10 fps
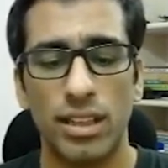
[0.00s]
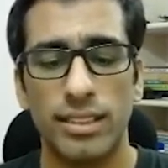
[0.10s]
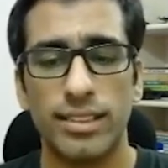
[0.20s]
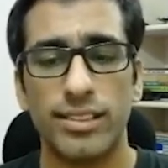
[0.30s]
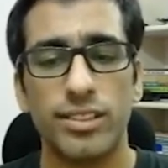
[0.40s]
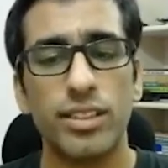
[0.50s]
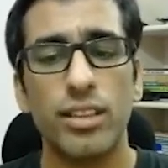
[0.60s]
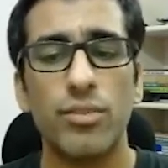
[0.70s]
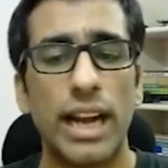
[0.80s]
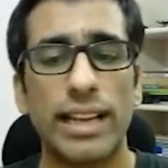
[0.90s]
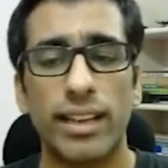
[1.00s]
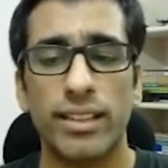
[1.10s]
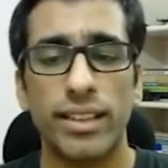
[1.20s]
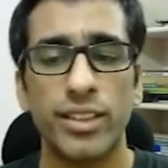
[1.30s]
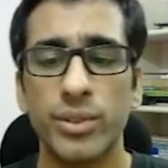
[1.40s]
Let's turn off
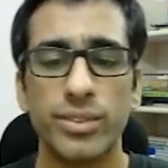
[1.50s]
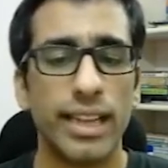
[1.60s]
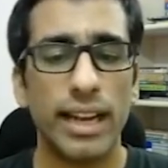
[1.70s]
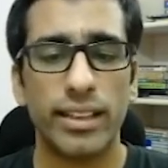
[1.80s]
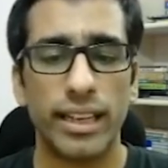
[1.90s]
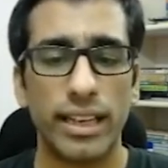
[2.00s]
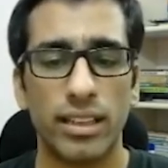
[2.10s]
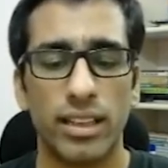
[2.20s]
iCanon and use cat again.